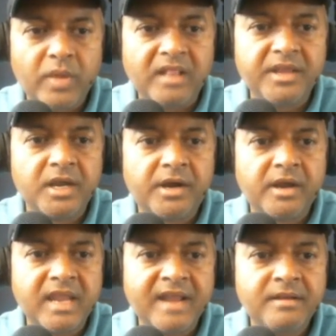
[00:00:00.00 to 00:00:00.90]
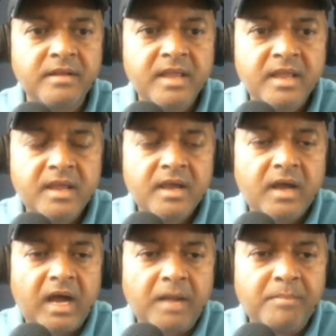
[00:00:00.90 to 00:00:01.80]
Well, here again,
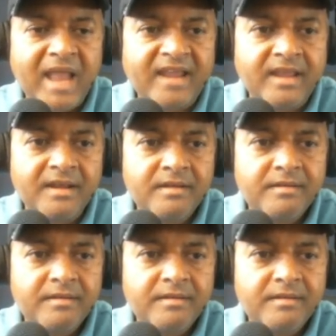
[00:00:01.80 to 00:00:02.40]
black can